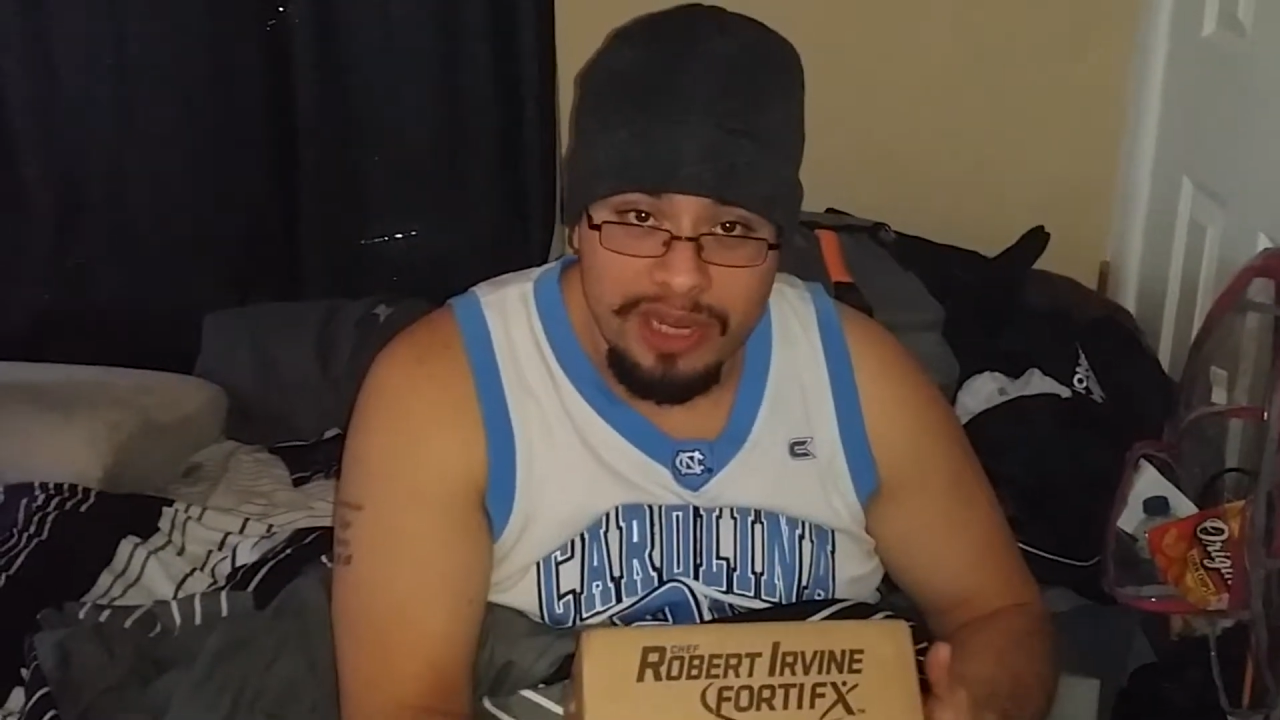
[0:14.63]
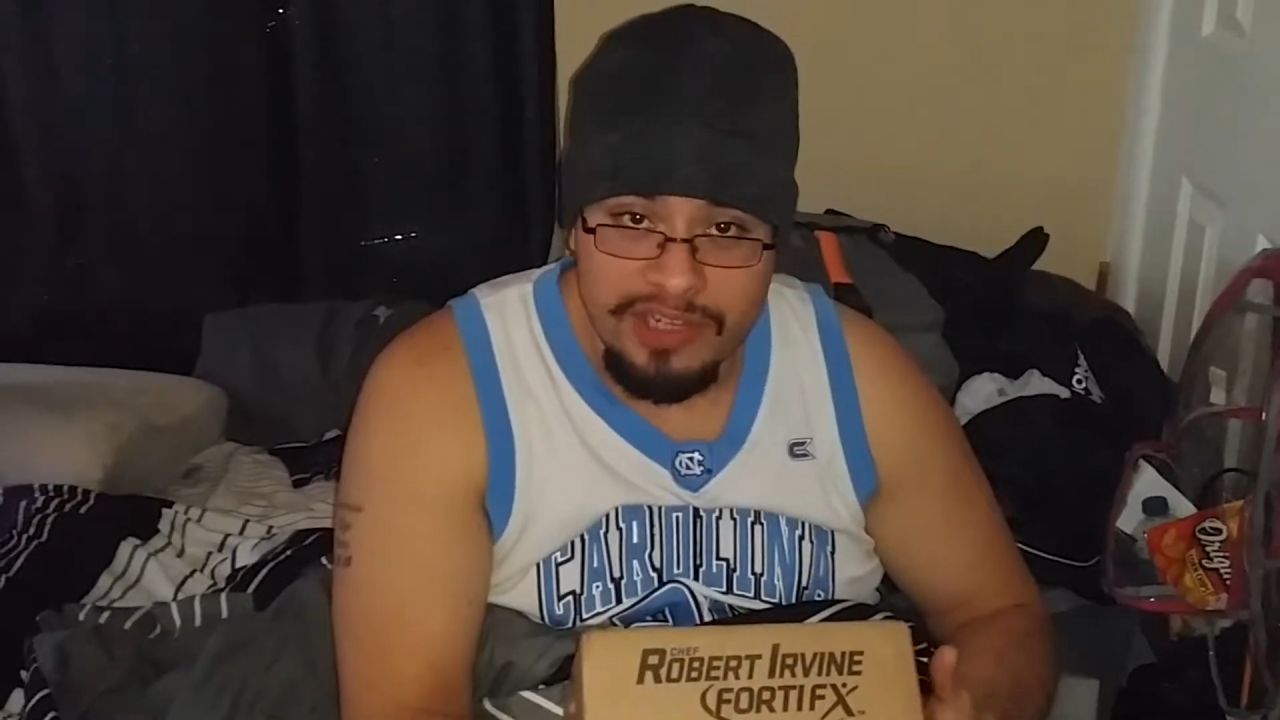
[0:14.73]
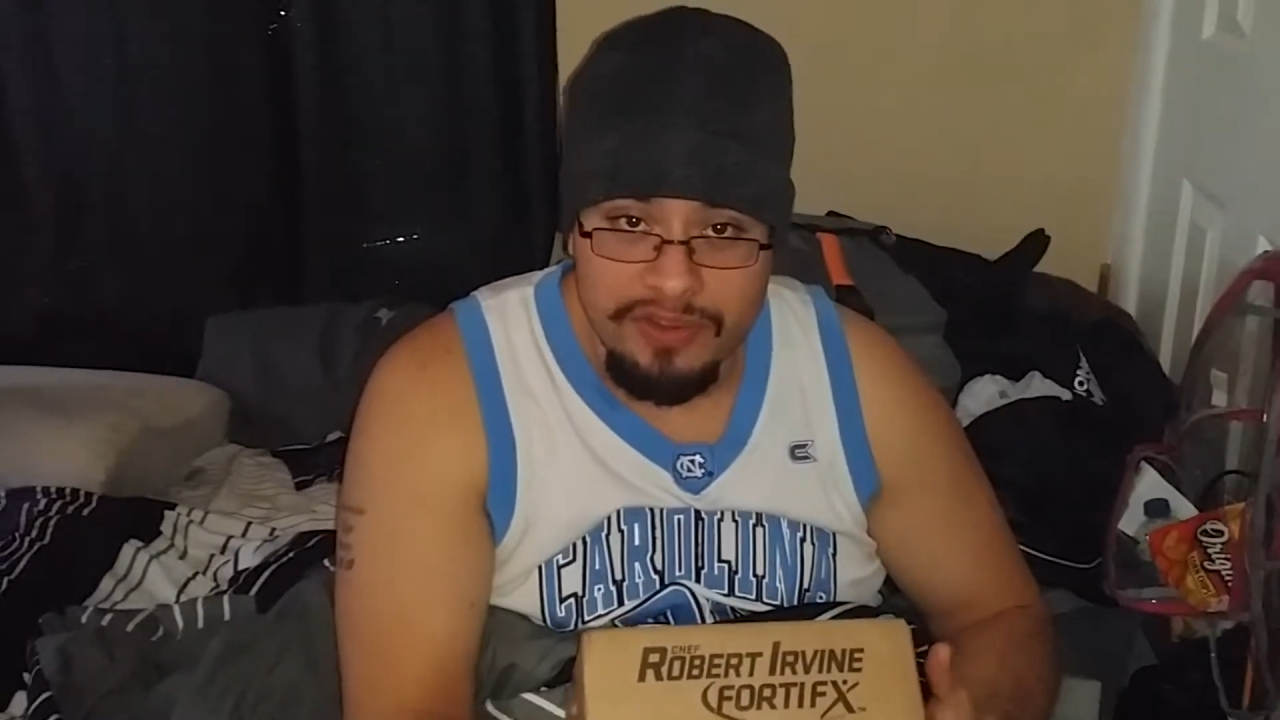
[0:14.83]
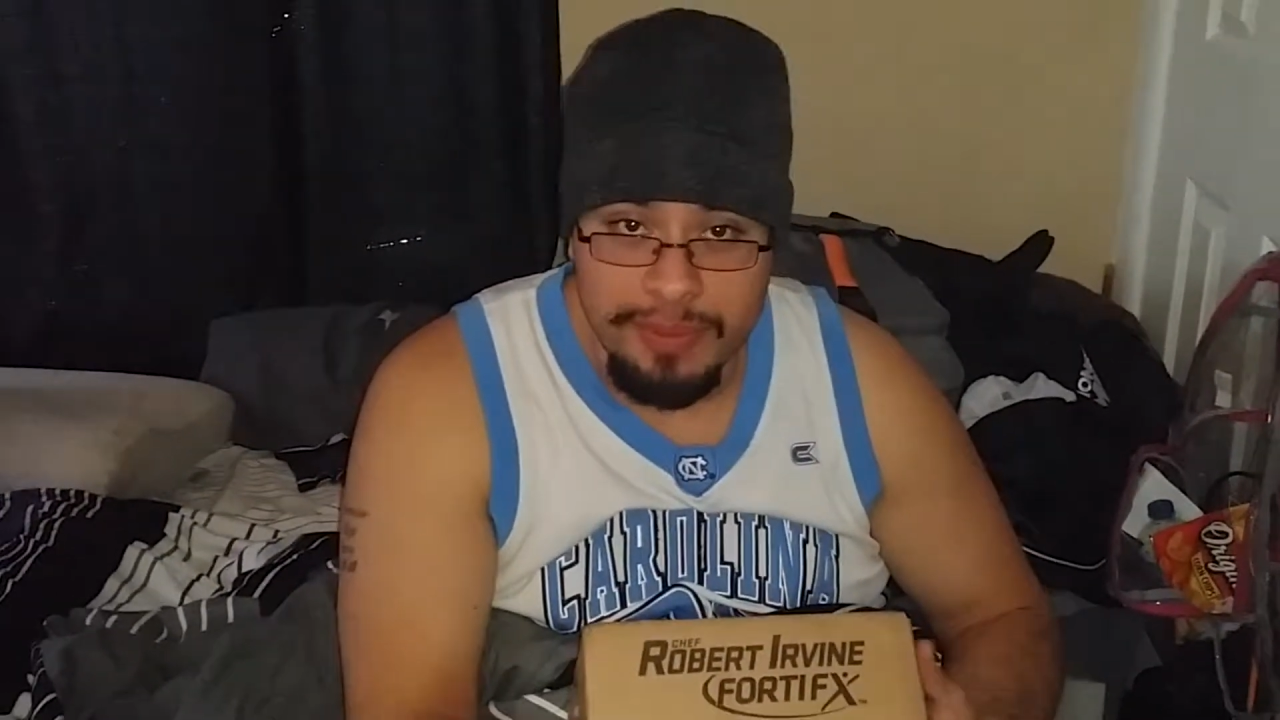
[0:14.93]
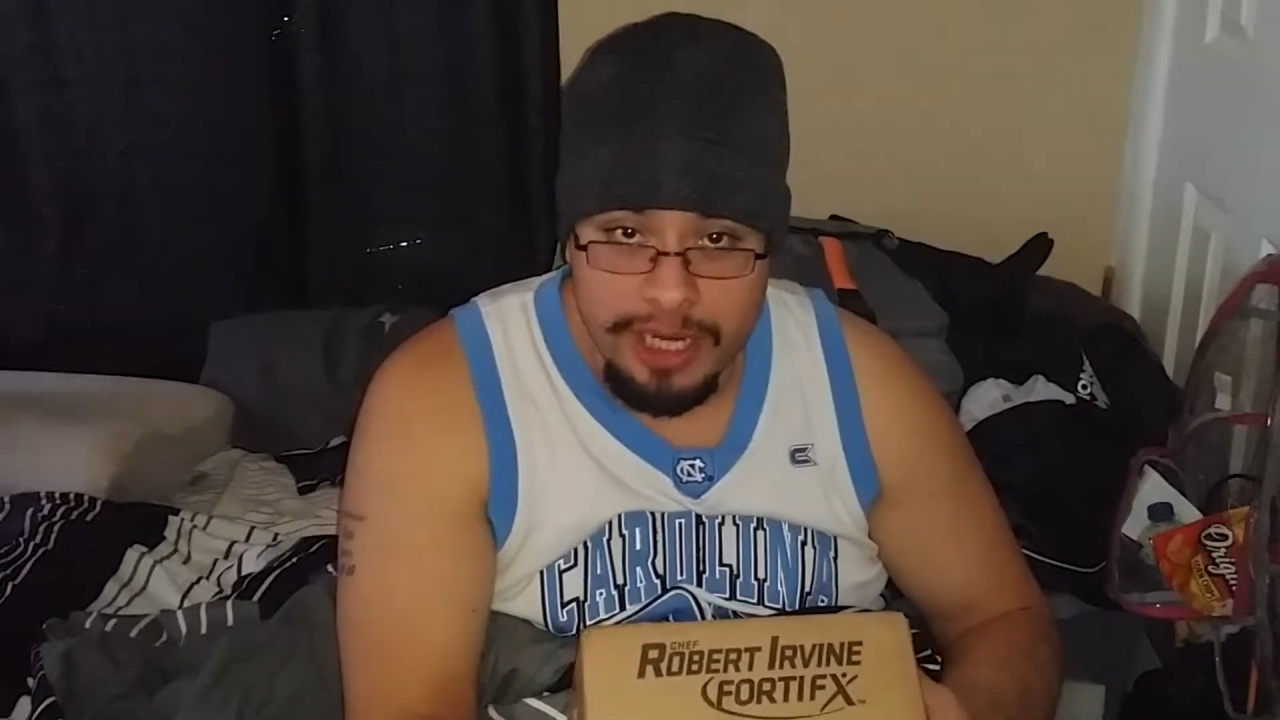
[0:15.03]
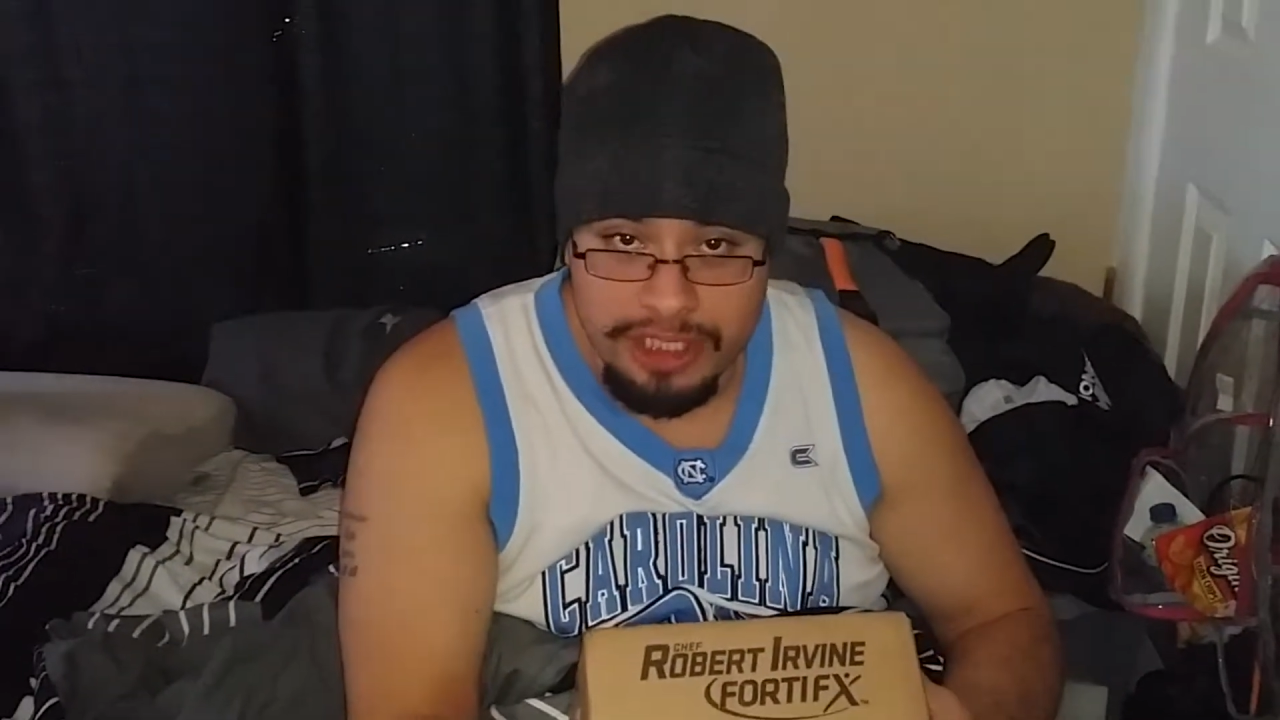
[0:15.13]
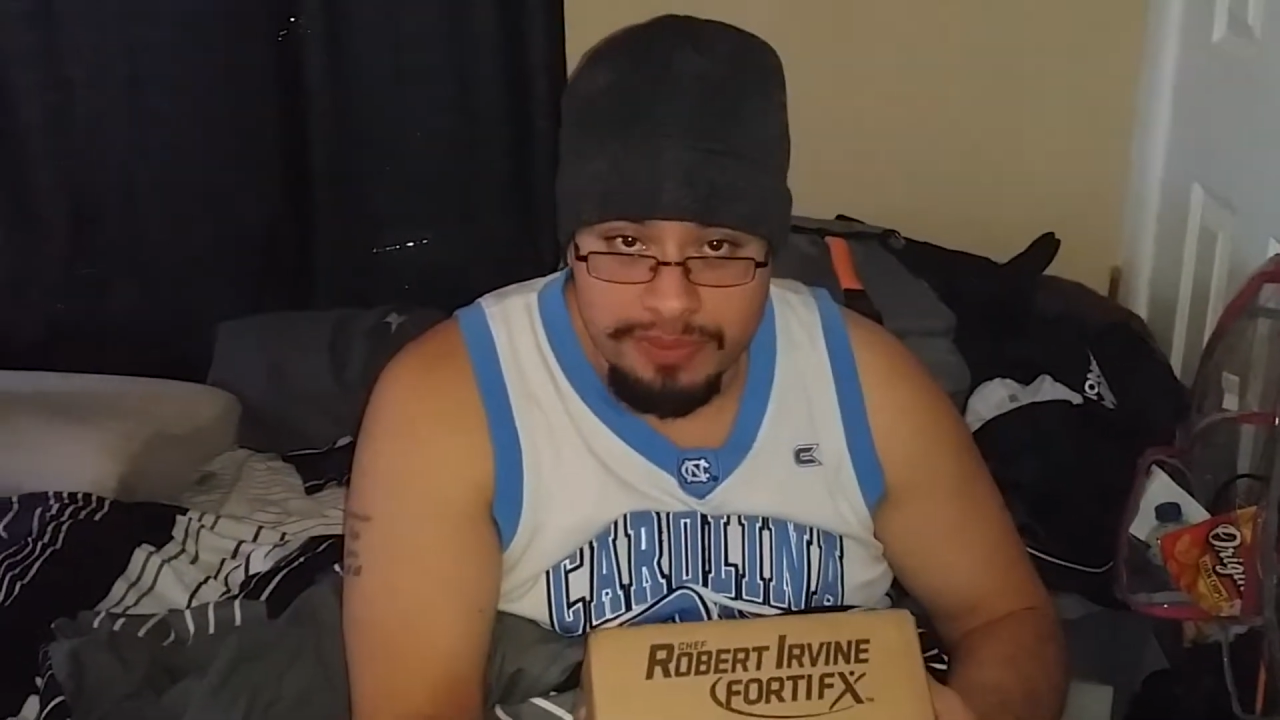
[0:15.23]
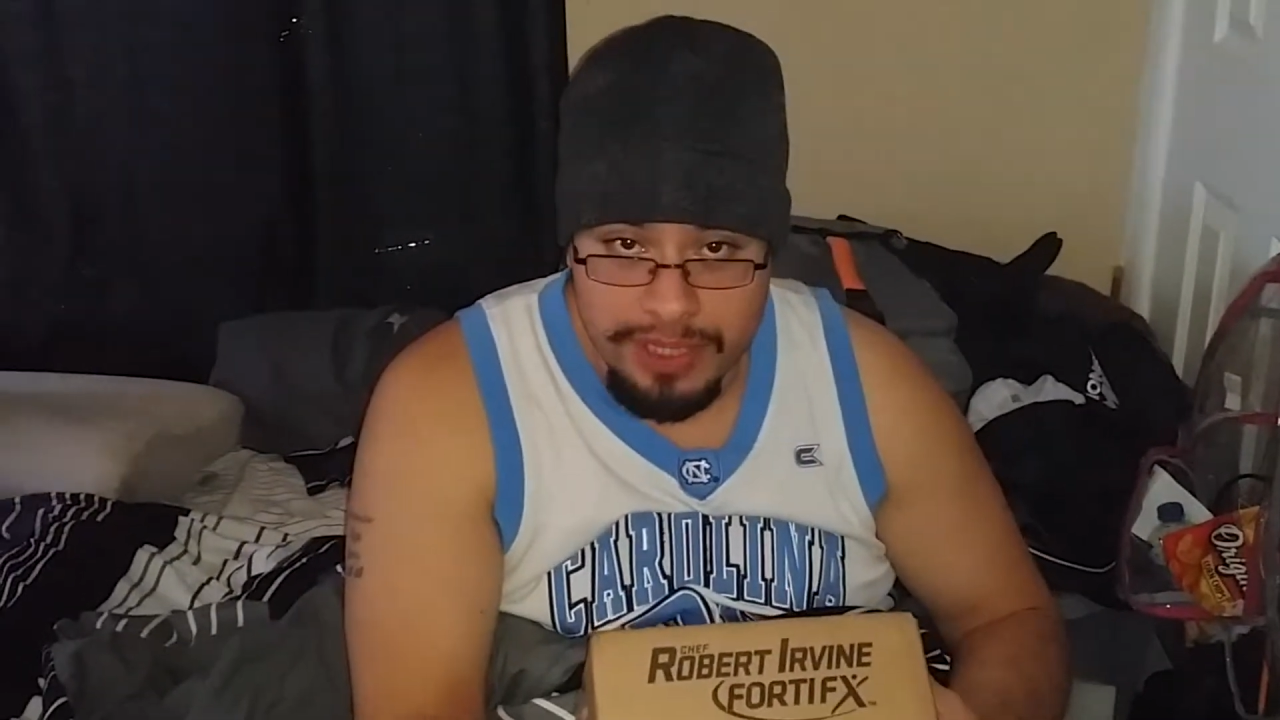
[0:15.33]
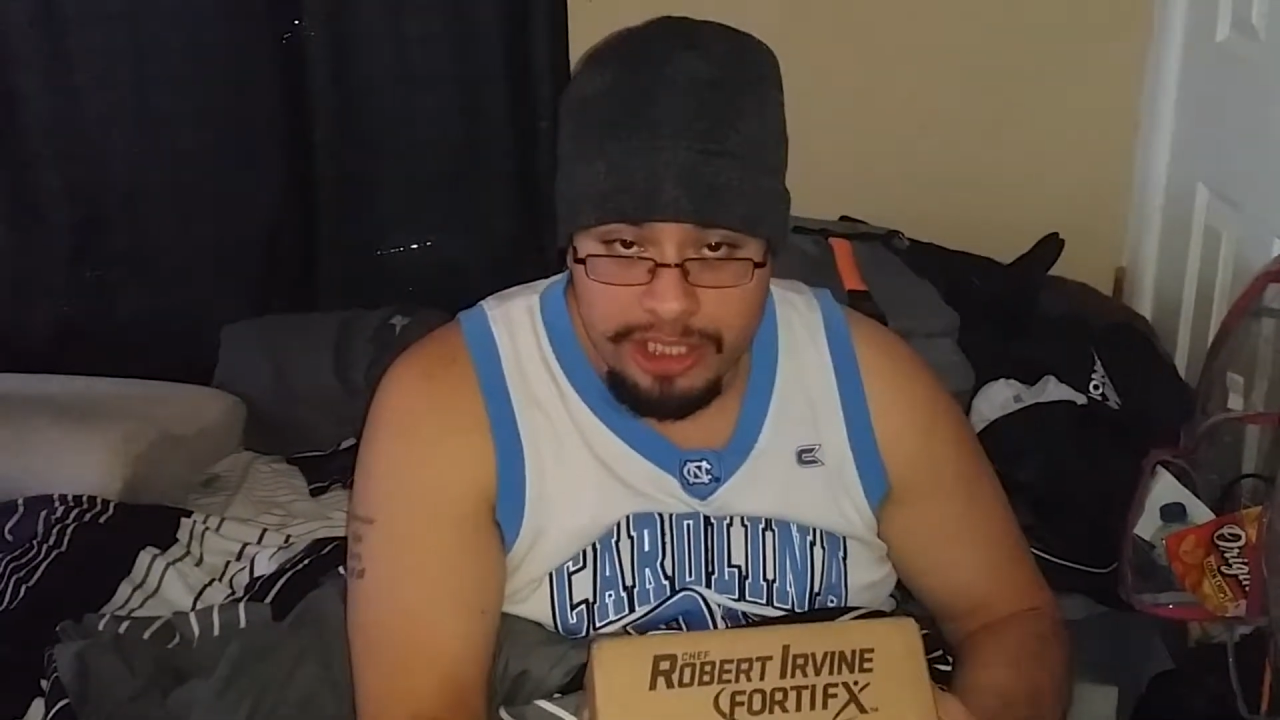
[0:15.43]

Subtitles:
transformation